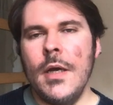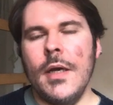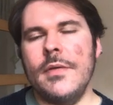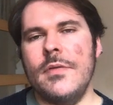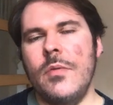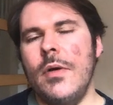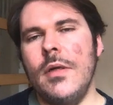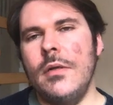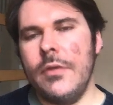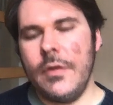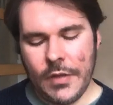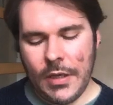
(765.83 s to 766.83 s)
as the
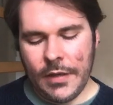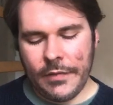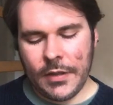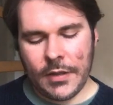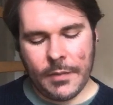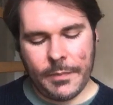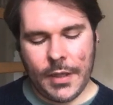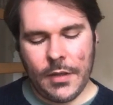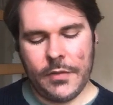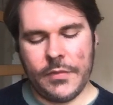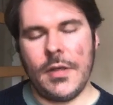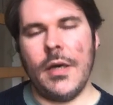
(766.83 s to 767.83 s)
world of the living
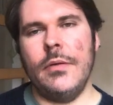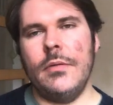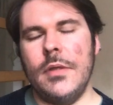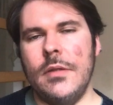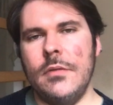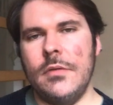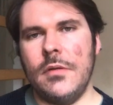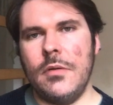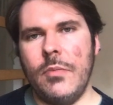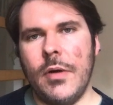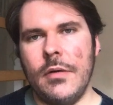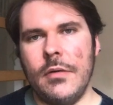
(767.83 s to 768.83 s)
peers out into the
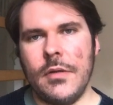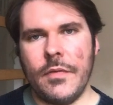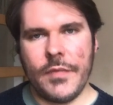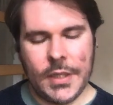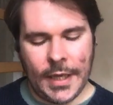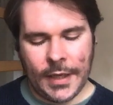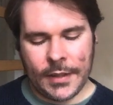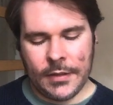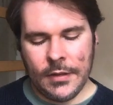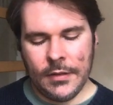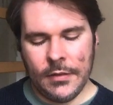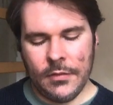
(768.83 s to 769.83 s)
world of the
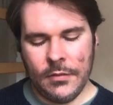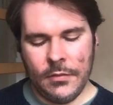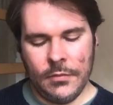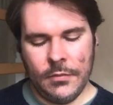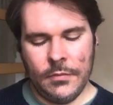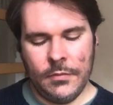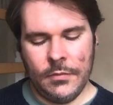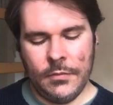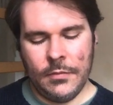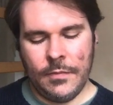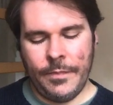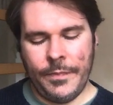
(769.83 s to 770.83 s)
dead,
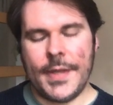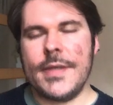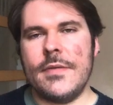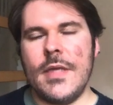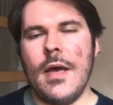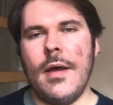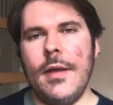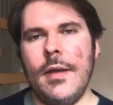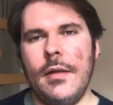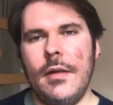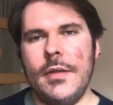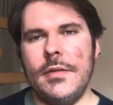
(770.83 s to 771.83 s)
as the
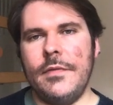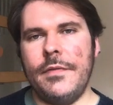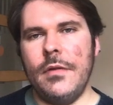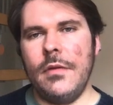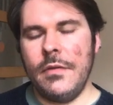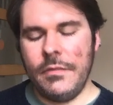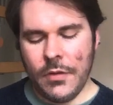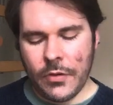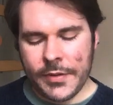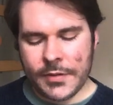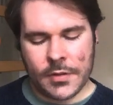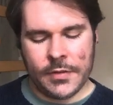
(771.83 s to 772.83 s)
aisle is full of
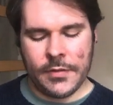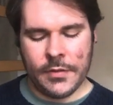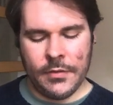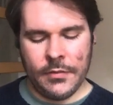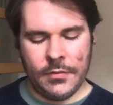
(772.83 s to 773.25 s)
noises,